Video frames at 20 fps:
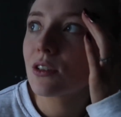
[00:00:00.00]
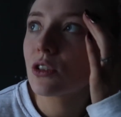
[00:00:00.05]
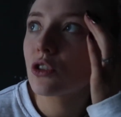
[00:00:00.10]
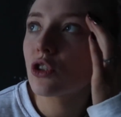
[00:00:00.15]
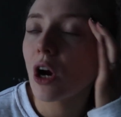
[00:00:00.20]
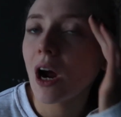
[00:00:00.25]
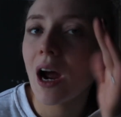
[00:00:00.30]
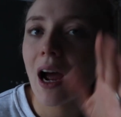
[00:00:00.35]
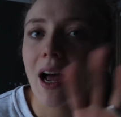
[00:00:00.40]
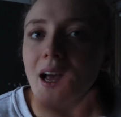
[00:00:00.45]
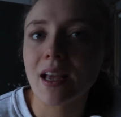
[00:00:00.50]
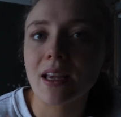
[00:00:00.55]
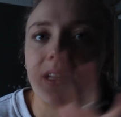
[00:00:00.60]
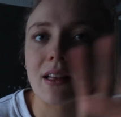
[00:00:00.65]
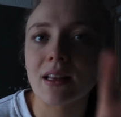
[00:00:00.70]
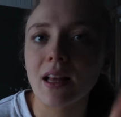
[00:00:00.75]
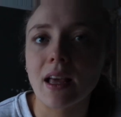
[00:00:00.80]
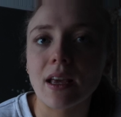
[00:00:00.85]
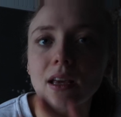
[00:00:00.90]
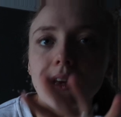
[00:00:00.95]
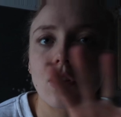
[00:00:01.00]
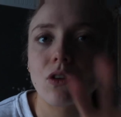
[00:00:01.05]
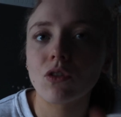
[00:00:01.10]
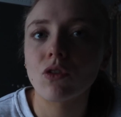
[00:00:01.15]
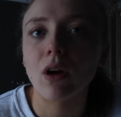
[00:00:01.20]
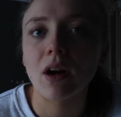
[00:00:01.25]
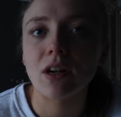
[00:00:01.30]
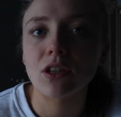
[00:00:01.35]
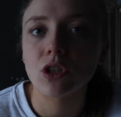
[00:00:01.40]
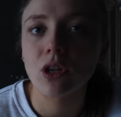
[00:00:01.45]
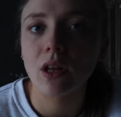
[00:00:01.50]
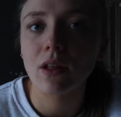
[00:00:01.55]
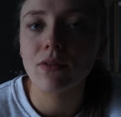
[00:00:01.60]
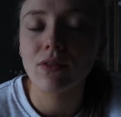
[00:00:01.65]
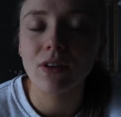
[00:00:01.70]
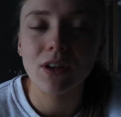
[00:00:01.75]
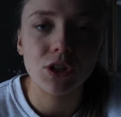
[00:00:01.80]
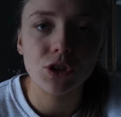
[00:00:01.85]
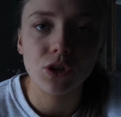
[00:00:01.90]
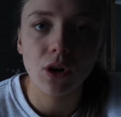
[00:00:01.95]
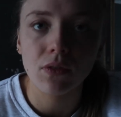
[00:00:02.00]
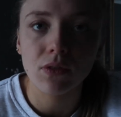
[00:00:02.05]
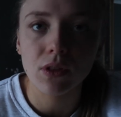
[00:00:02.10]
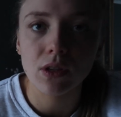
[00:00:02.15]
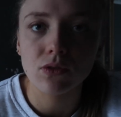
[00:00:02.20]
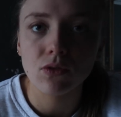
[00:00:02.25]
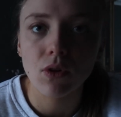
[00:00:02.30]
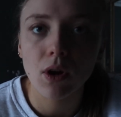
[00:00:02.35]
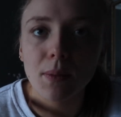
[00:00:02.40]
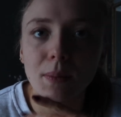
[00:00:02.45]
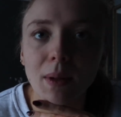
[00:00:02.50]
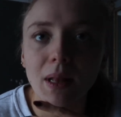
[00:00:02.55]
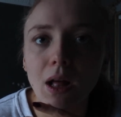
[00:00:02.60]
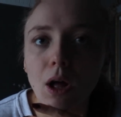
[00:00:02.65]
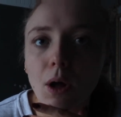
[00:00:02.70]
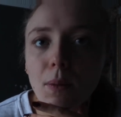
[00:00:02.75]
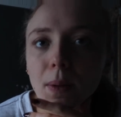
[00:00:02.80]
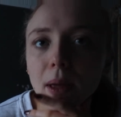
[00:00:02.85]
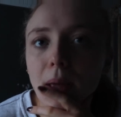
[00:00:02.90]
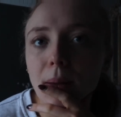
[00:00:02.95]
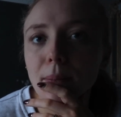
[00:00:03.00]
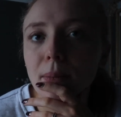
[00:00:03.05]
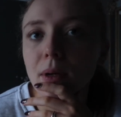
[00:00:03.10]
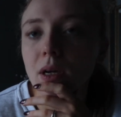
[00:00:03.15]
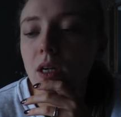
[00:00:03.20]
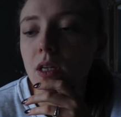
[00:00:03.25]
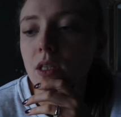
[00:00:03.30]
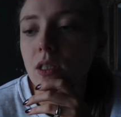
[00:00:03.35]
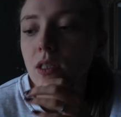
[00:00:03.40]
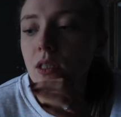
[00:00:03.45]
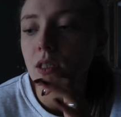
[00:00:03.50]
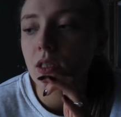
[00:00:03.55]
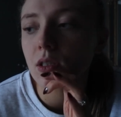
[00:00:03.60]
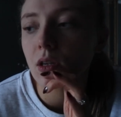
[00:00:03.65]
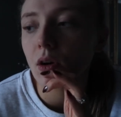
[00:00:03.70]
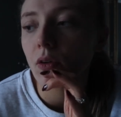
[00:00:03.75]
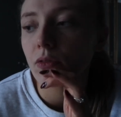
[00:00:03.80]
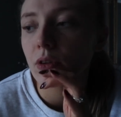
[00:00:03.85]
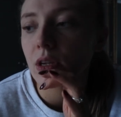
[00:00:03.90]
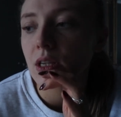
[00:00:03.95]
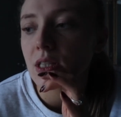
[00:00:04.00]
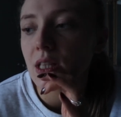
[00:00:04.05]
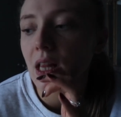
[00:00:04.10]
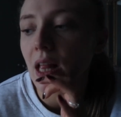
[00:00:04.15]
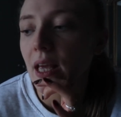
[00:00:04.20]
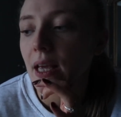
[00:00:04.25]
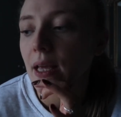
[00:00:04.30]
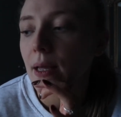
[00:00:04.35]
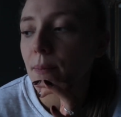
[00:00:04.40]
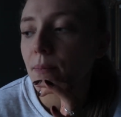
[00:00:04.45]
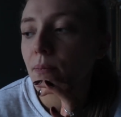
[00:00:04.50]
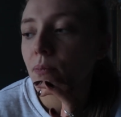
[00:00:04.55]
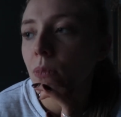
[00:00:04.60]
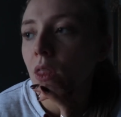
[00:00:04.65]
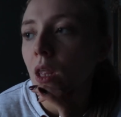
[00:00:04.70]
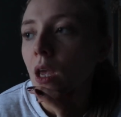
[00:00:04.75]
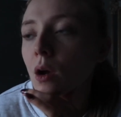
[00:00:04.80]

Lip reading: try and like gradually finish off this room a little bit, because obviously